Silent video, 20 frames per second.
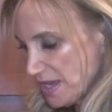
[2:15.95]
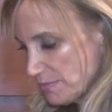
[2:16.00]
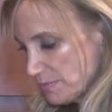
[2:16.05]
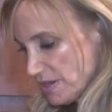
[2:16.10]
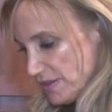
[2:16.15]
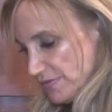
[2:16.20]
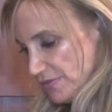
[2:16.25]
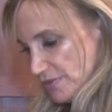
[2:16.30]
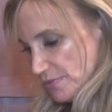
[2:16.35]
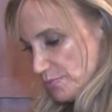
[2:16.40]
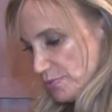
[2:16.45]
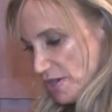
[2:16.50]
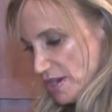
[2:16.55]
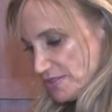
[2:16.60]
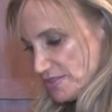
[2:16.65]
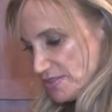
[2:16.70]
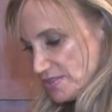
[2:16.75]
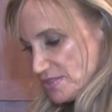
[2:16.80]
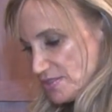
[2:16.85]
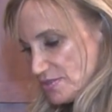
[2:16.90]
My food
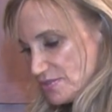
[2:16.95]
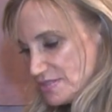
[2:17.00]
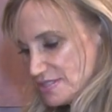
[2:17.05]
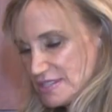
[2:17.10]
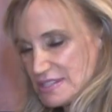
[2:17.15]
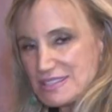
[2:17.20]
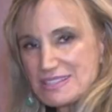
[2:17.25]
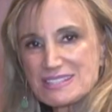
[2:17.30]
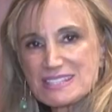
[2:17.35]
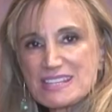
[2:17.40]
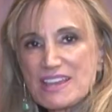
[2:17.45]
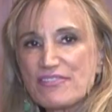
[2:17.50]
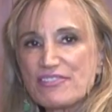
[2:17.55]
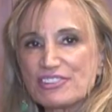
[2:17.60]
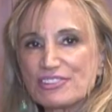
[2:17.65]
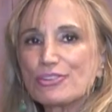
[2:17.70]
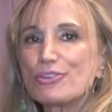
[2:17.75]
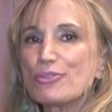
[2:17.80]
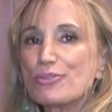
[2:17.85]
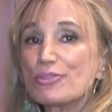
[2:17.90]
processor is like a
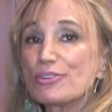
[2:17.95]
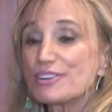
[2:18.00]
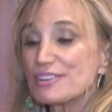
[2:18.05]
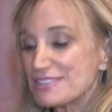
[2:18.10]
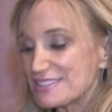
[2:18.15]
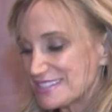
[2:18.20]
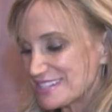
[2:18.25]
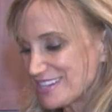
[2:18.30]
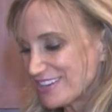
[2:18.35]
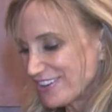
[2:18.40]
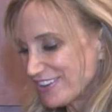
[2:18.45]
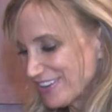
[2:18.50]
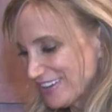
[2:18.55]
7-quart, so